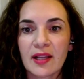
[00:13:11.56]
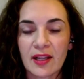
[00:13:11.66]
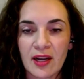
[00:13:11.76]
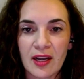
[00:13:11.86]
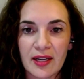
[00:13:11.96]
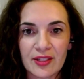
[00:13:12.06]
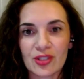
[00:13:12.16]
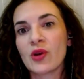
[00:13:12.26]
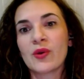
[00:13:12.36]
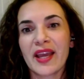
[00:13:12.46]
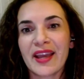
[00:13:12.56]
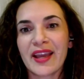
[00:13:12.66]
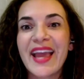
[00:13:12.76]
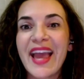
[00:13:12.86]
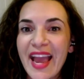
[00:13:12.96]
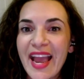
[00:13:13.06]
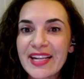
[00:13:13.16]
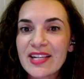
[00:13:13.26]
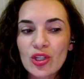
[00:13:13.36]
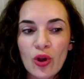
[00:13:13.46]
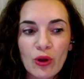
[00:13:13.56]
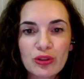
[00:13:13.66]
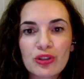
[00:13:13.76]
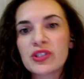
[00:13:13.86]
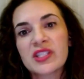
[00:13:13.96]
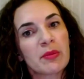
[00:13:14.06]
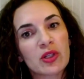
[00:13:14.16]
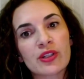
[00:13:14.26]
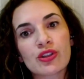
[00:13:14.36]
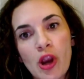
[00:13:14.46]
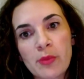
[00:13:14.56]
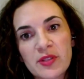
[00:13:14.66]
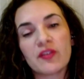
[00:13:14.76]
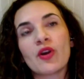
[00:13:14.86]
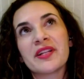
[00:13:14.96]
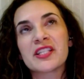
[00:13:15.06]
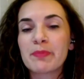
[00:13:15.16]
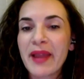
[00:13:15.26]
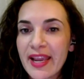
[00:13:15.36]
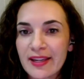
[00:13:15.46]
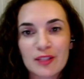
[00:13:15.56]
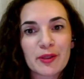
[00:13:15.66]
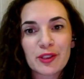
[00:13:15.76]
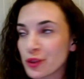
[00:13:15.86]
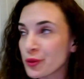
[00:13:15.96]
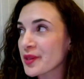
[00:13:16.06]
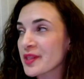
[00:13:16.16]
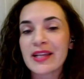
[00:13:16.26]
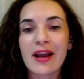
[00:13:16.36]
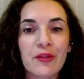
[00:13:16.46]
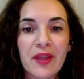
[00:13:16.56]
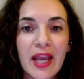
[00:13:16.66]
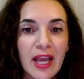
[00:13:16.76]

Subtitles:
Got it. Okay. And is the culture similar in terms of, in Spain, especially you were in the South,